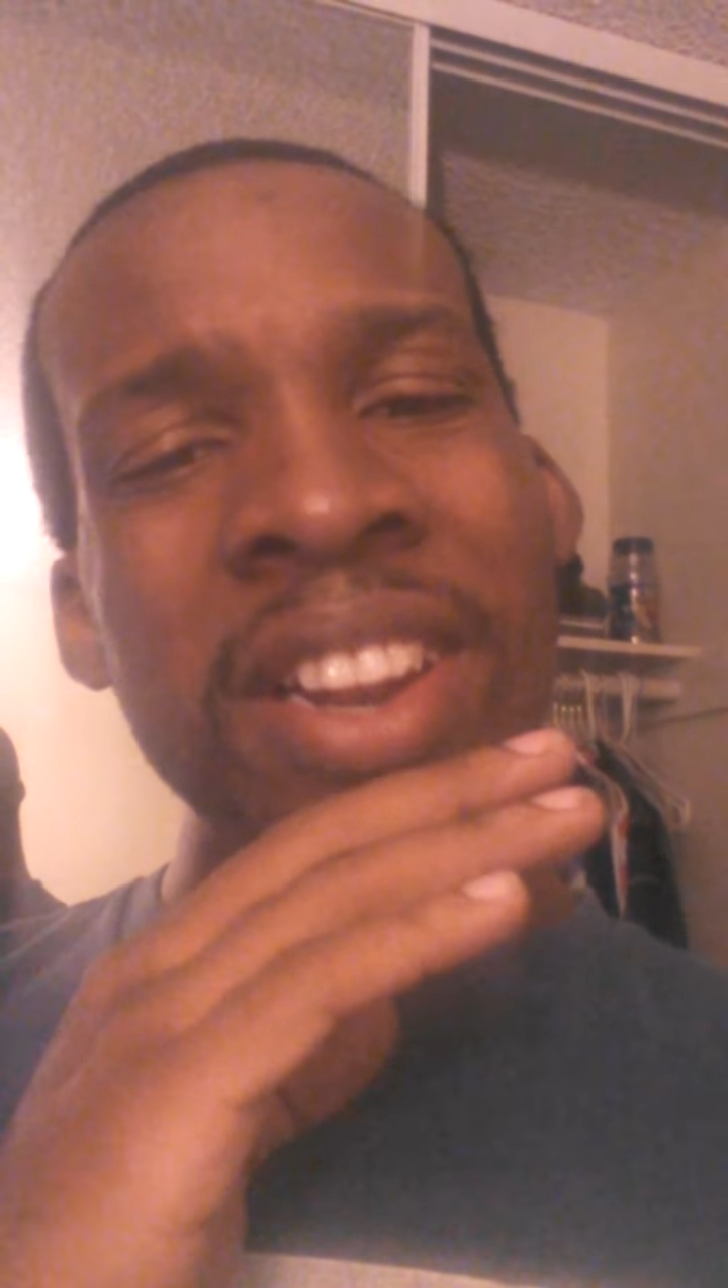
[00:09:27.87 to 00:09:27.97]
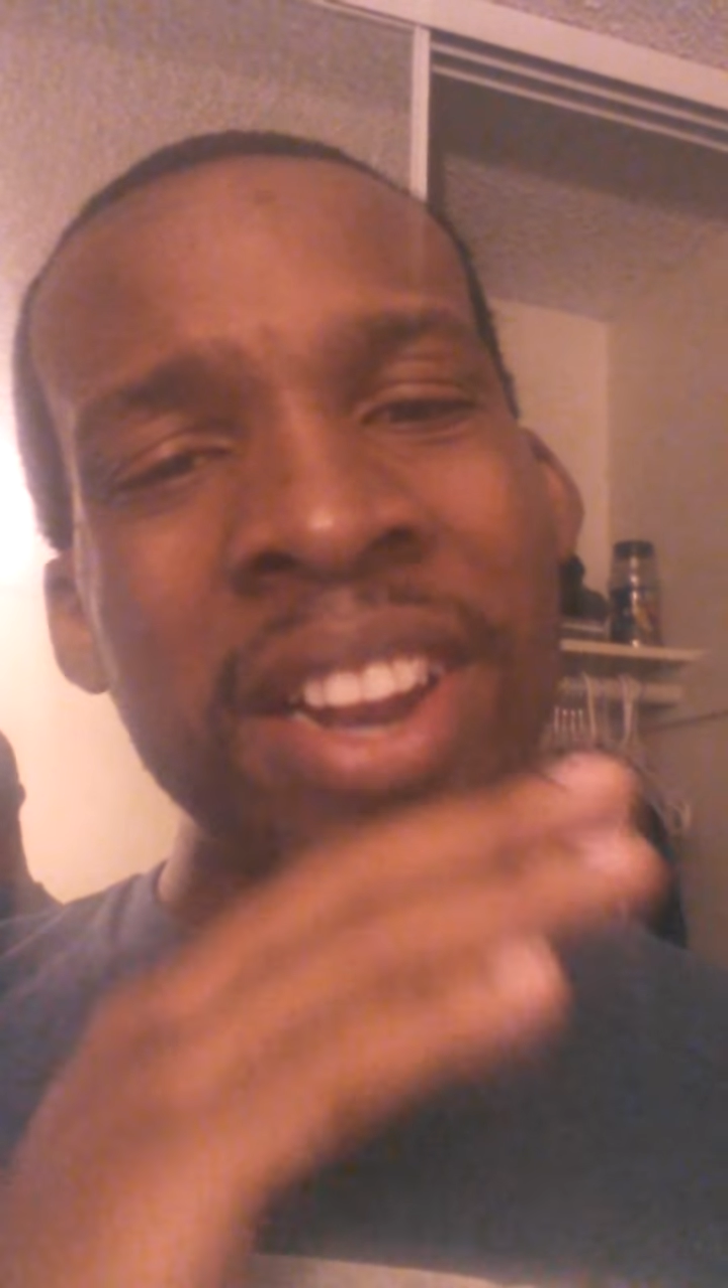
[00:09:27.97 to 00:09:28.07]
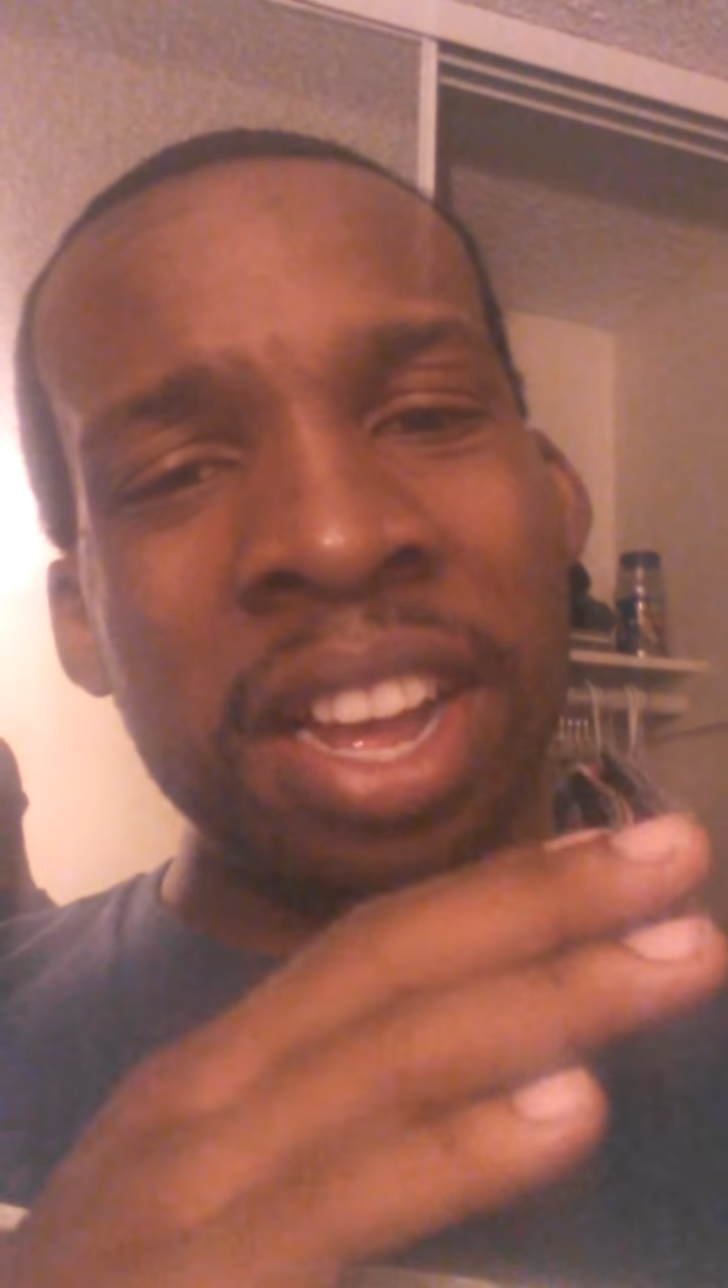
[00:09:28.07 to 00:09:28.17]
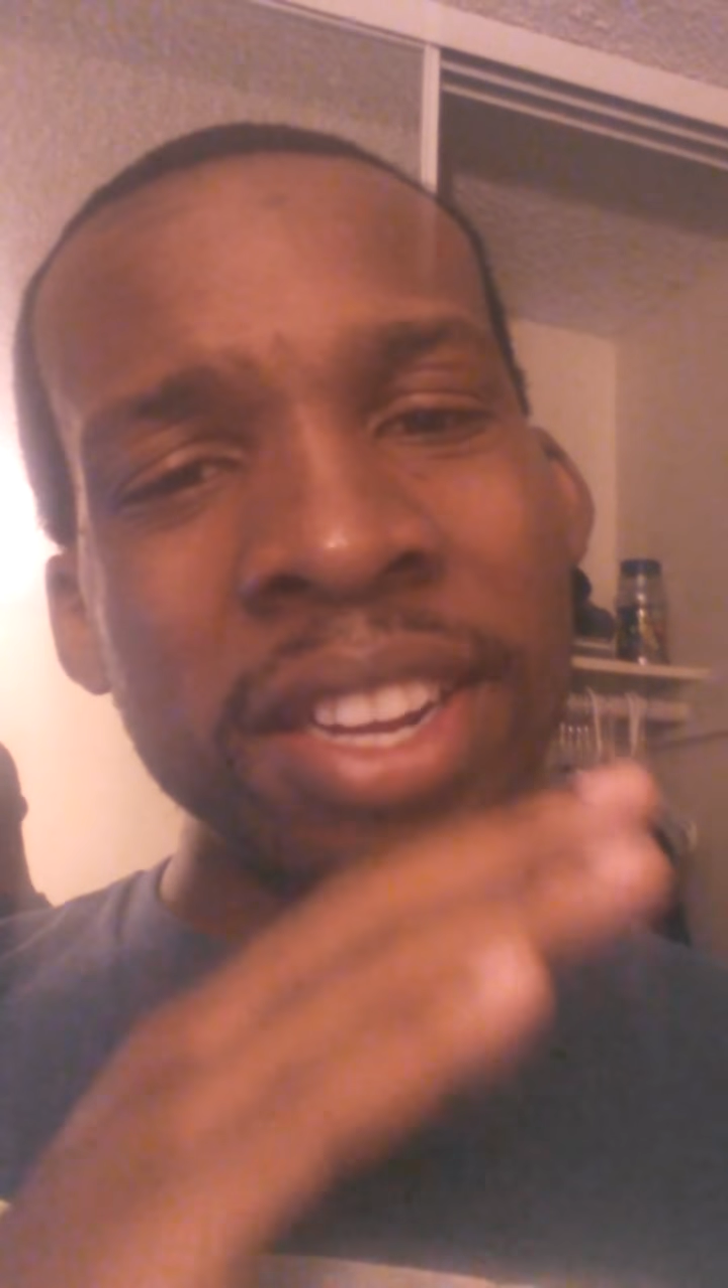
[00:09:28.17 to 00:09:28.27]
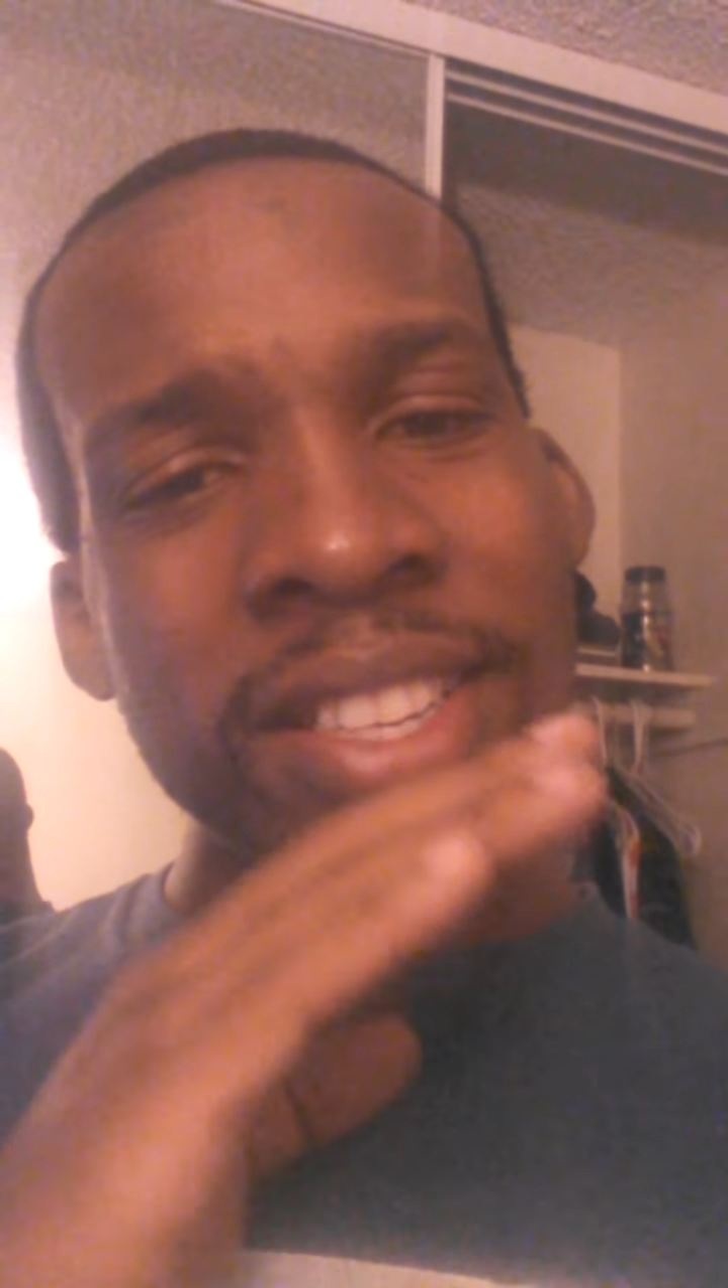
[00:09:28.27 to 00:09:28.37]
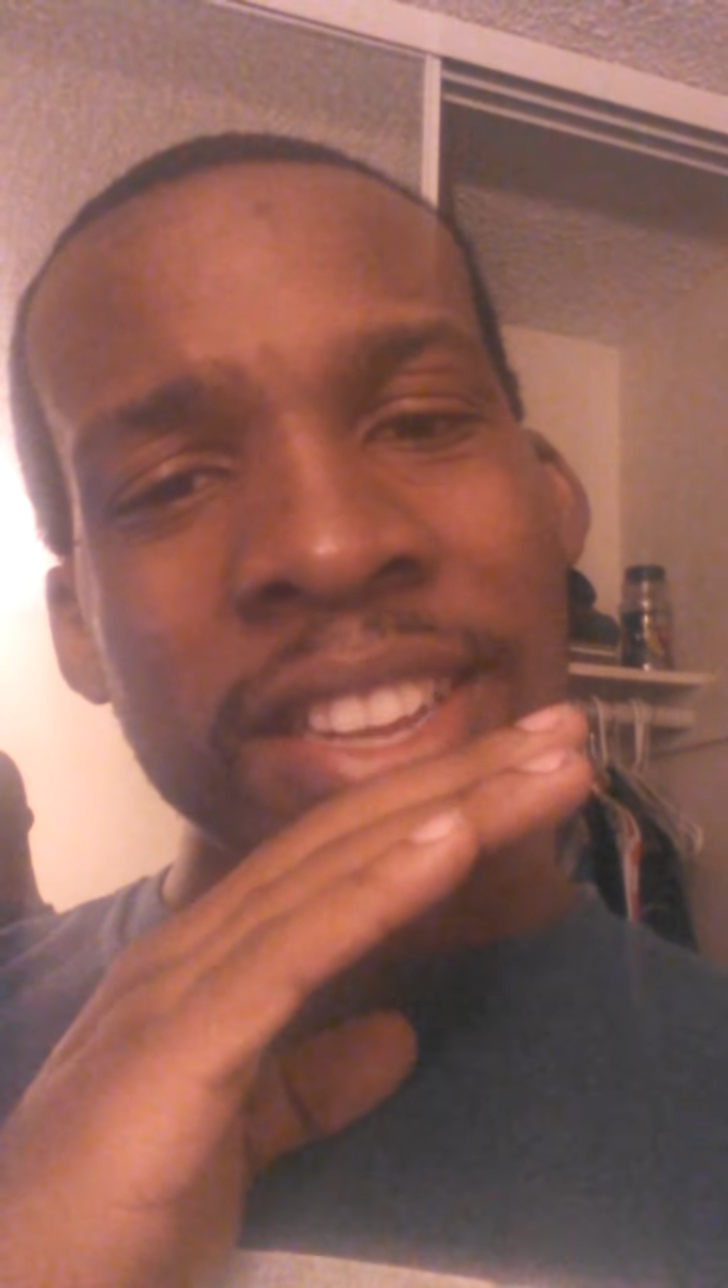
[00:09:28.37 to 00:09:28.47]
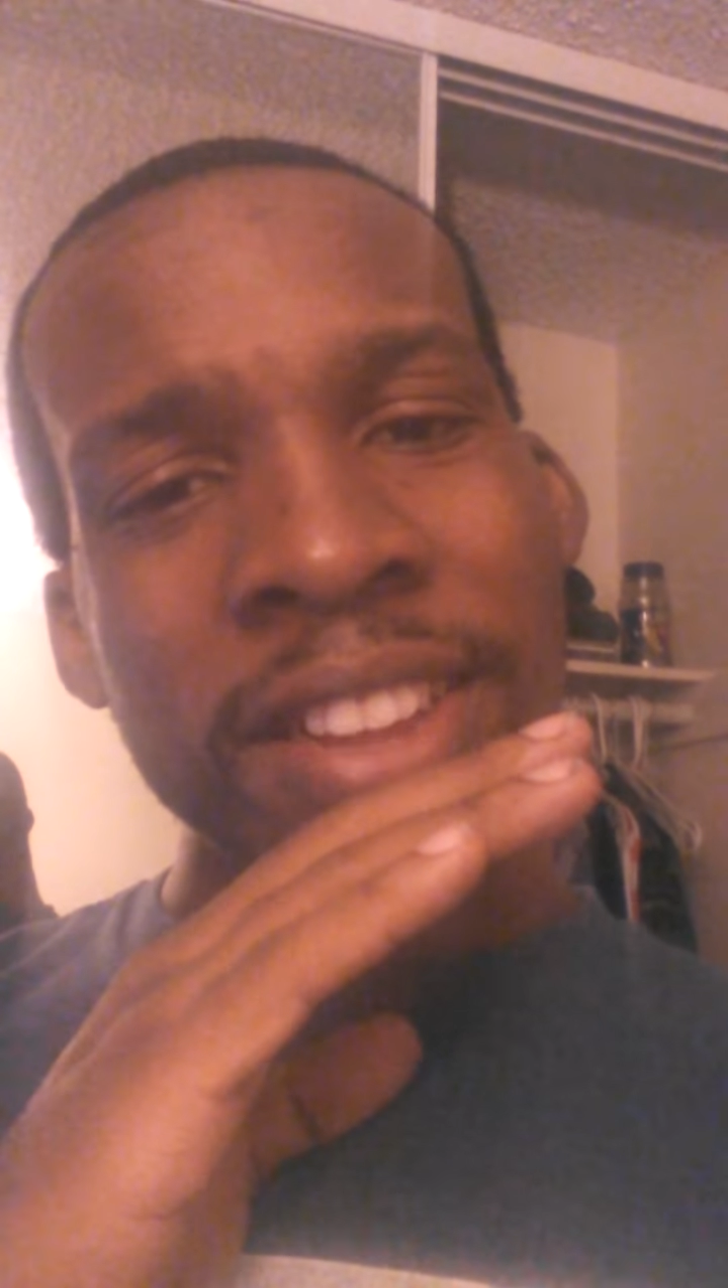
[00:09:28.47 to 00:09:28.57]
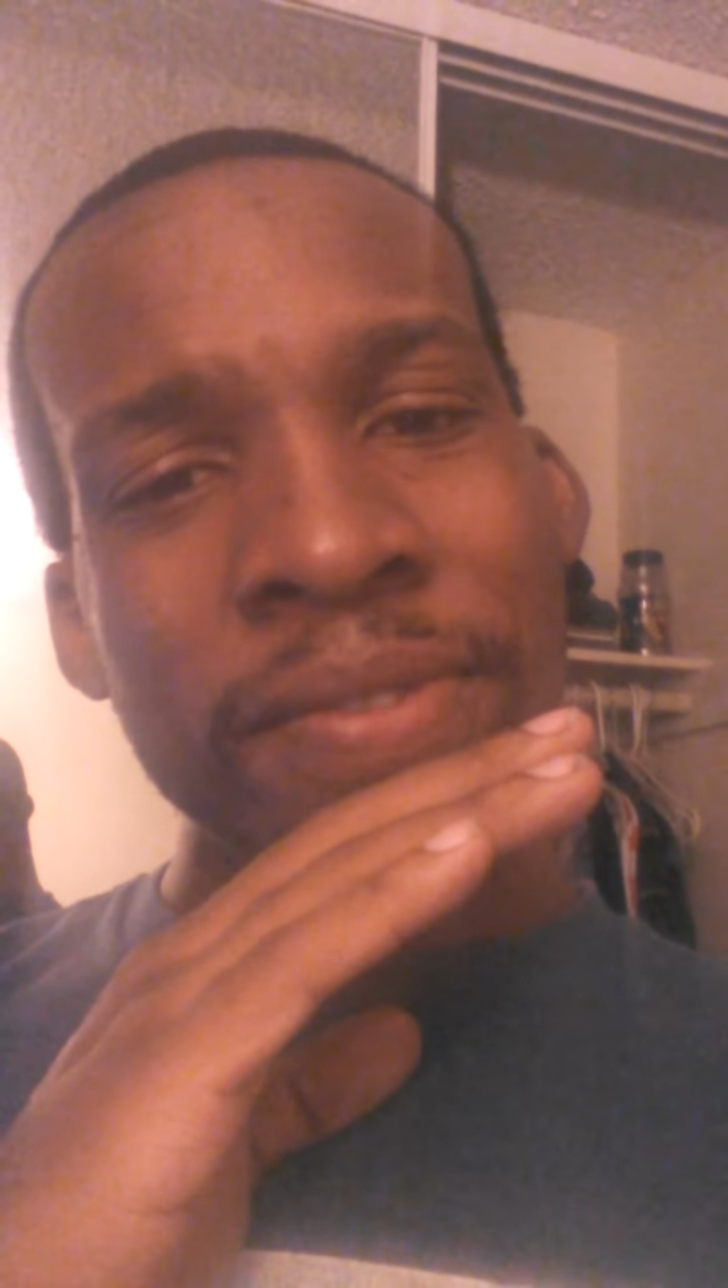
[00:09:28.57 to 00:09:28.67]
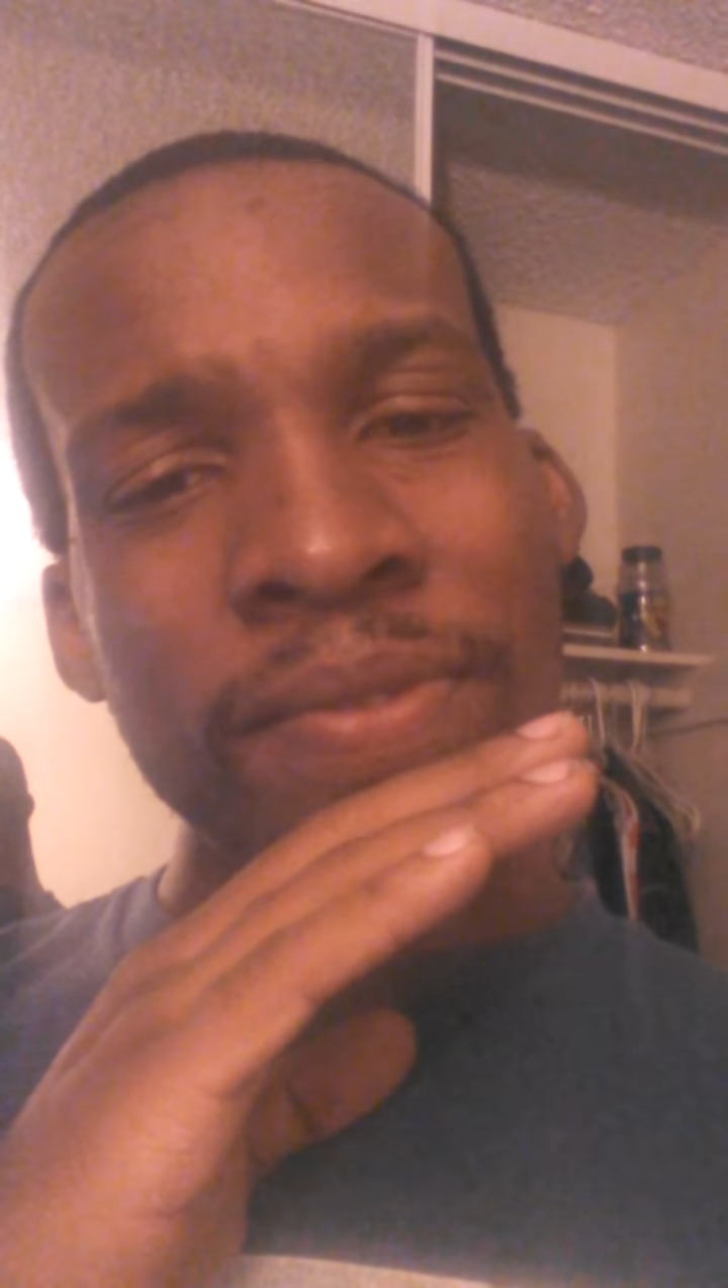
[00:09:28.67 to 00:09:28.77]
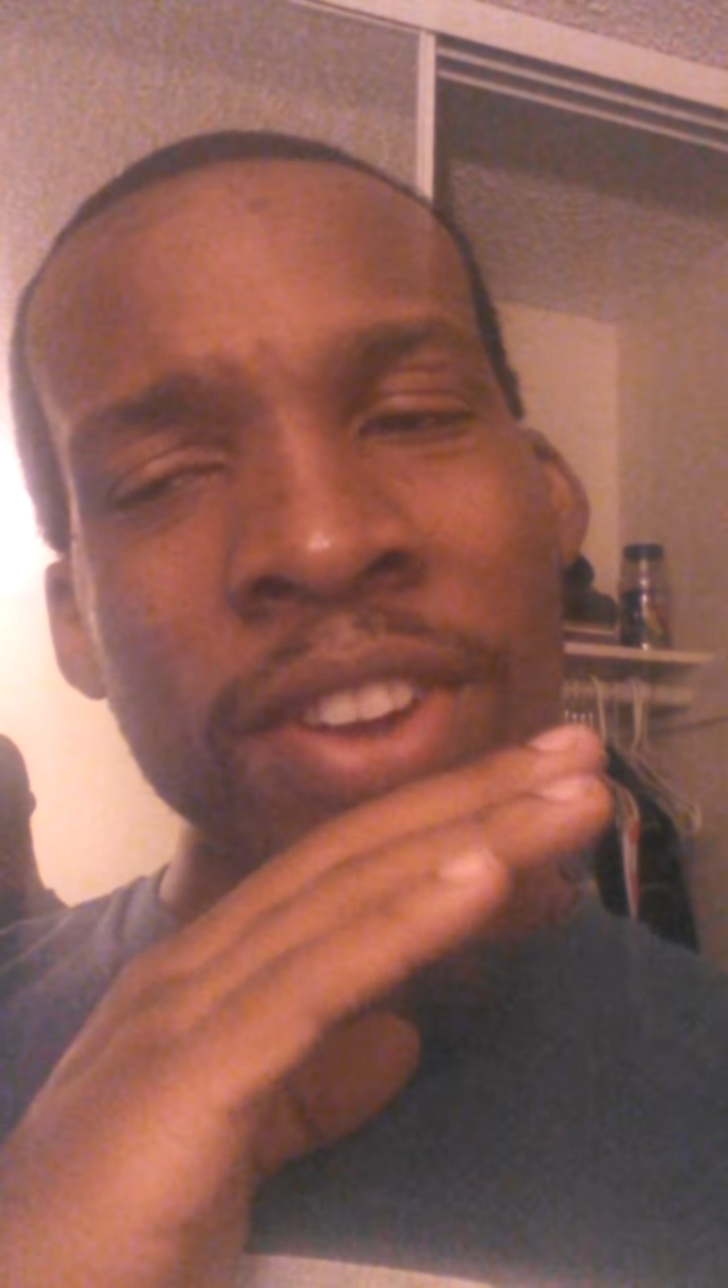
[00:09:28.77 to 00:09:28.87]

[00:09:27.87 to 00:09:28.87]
Luxon